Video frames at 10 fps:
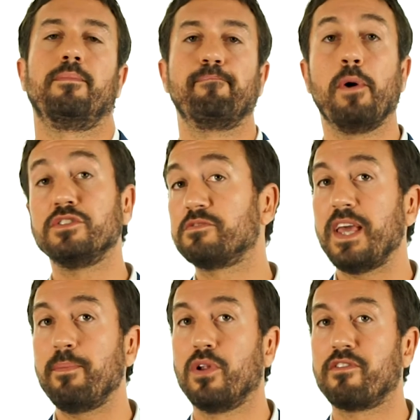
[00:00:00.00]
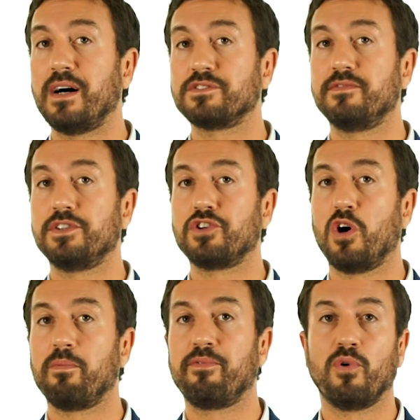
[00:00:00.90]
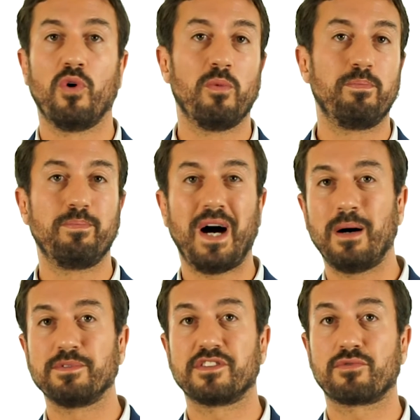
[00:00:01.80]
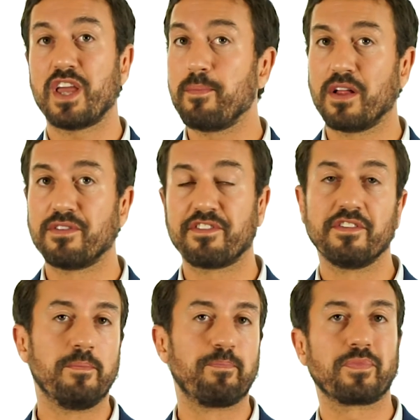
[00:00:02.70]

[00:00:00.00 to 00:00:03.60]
Most people are out of a job for perhaps 3 months,